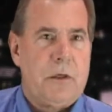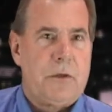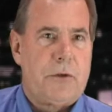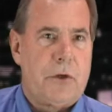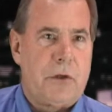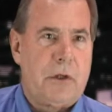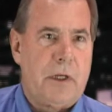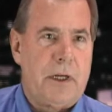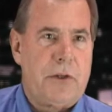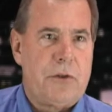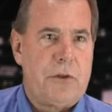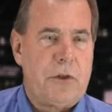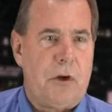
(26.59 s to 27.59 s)

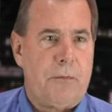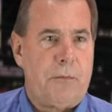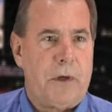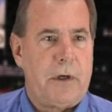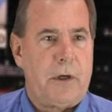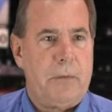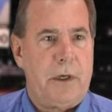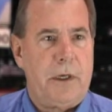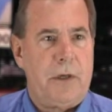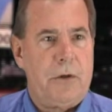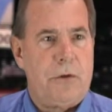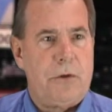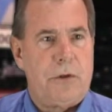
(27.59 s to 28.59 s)
Circulation software can
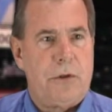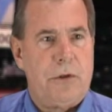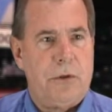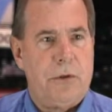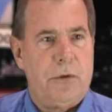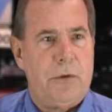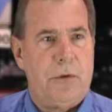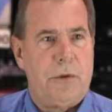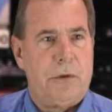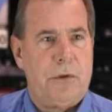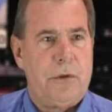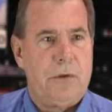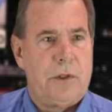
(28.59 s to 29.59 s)
be used
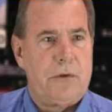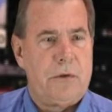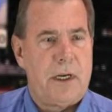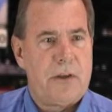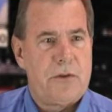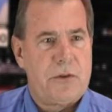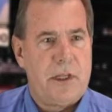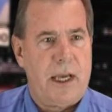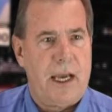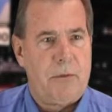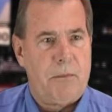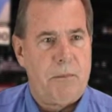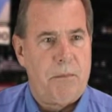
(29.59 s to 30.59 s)
to address
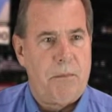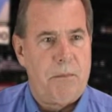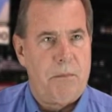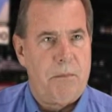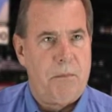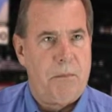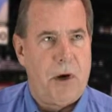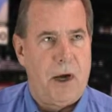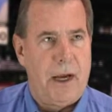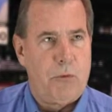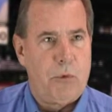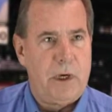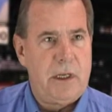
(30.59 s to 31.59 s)
that
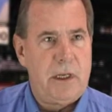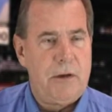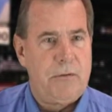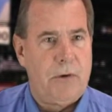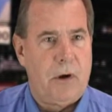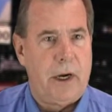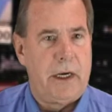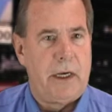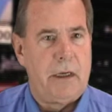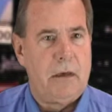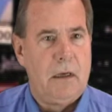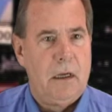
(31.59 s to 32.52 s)
by redefining